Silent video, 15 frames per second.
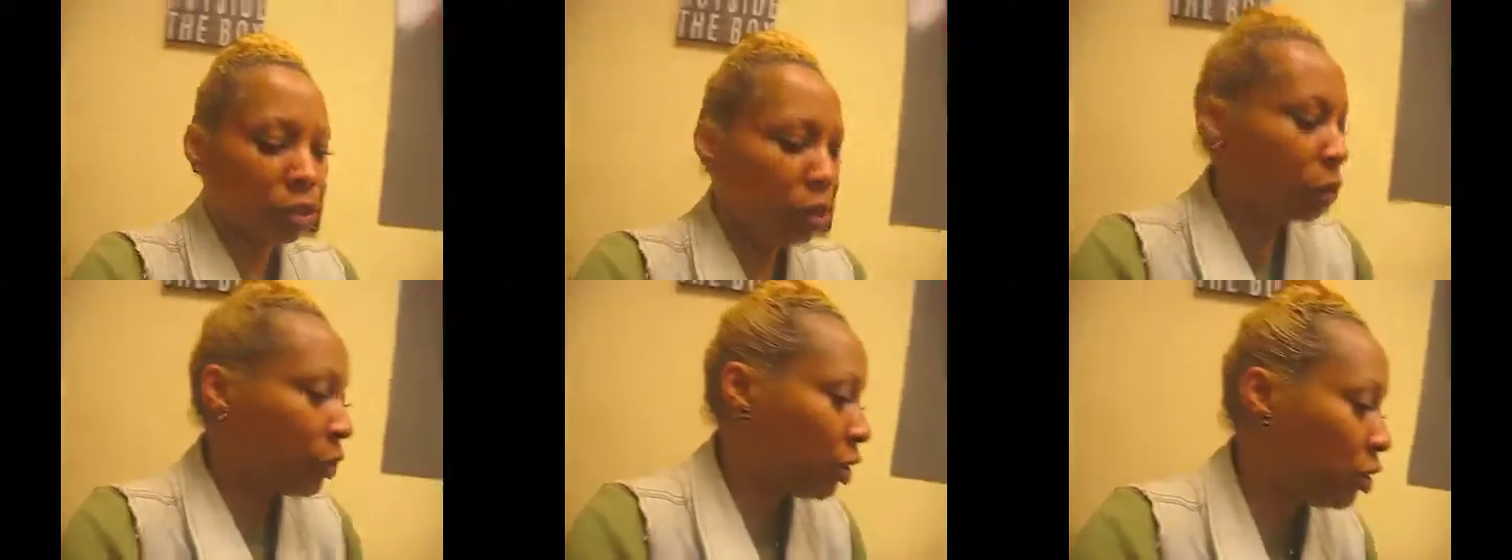
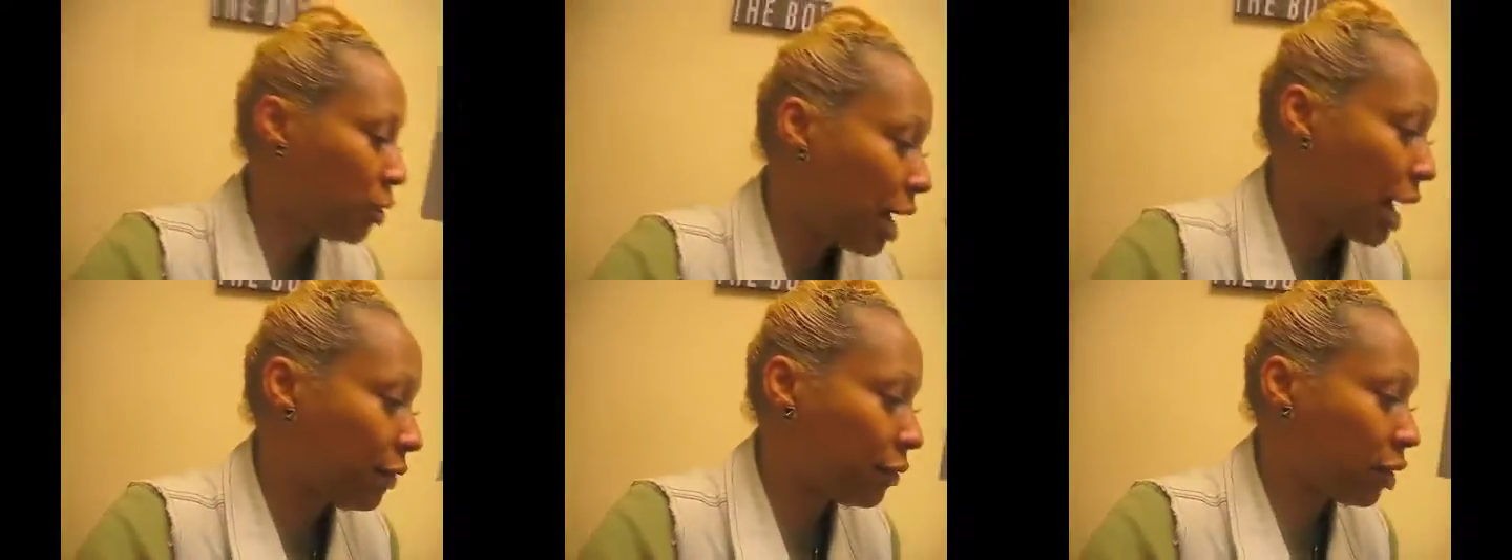too, what
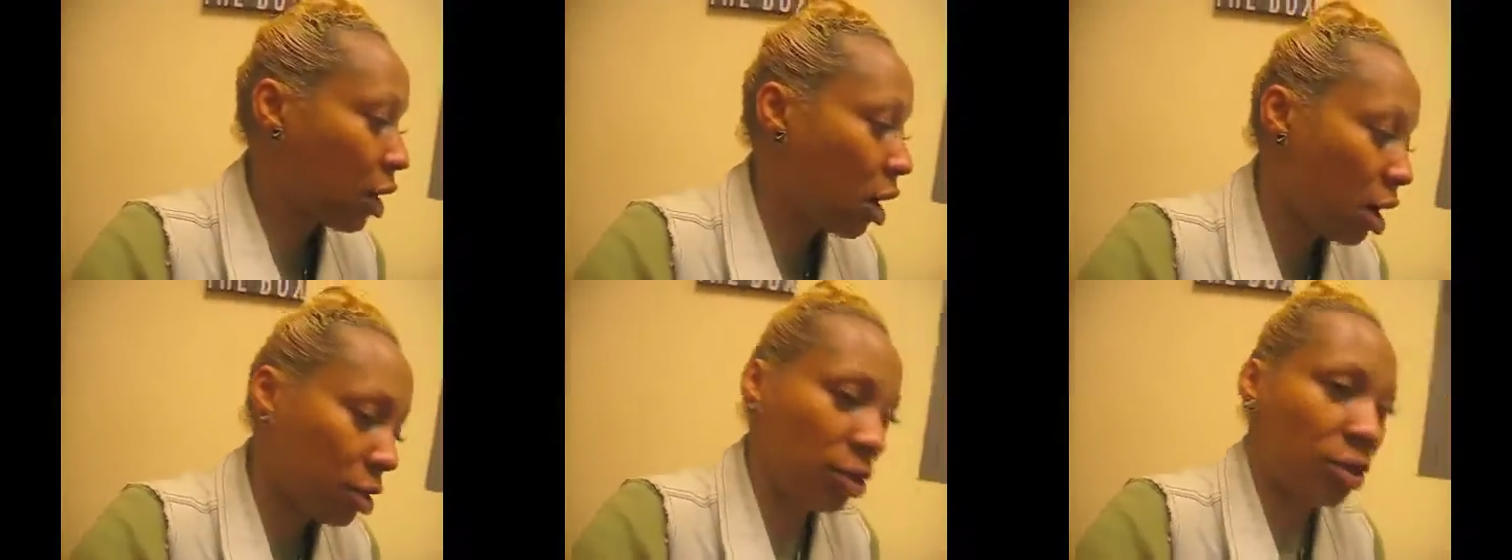you have to
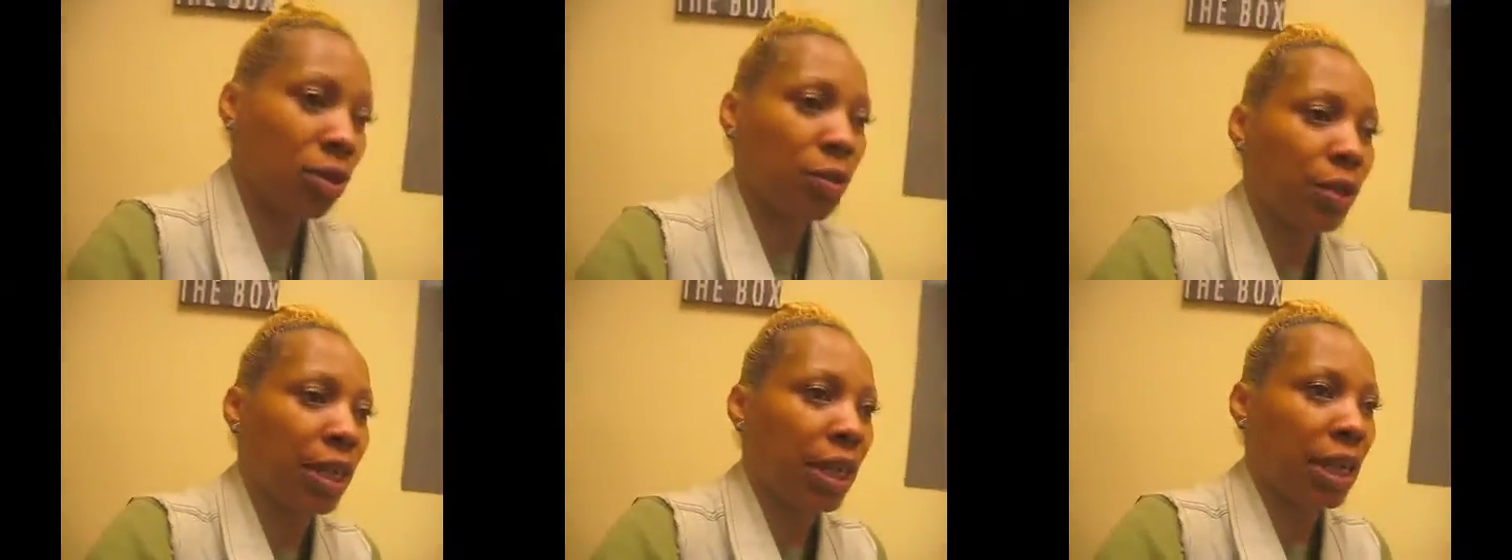
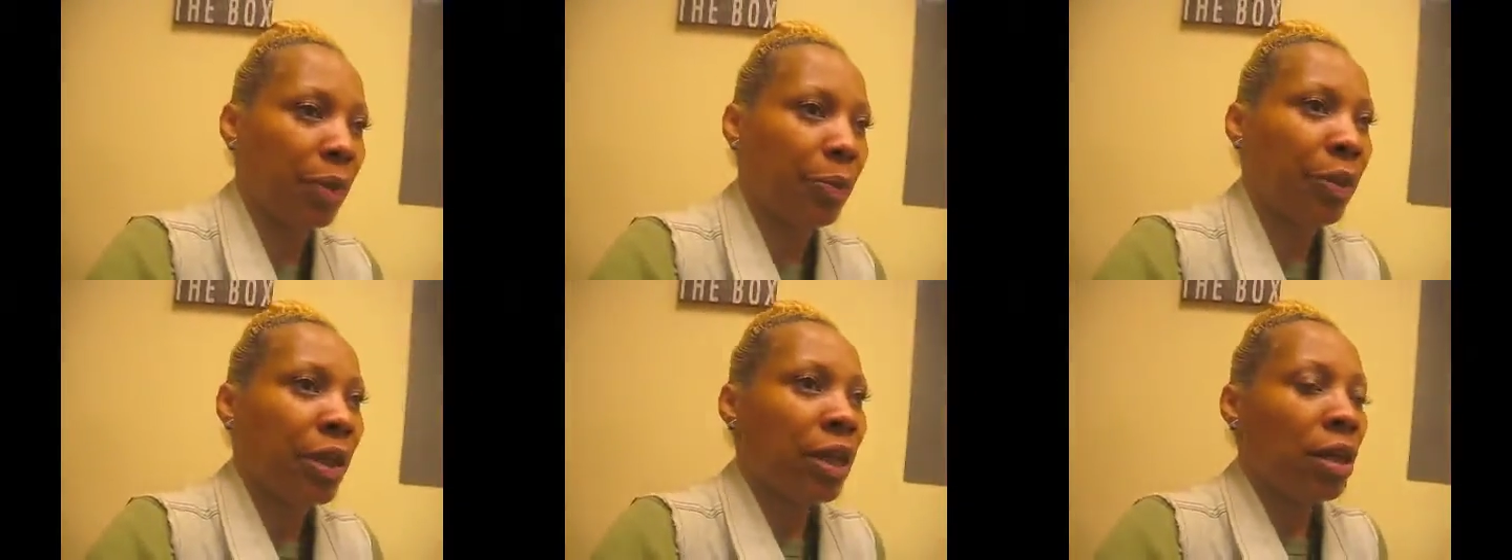also keep,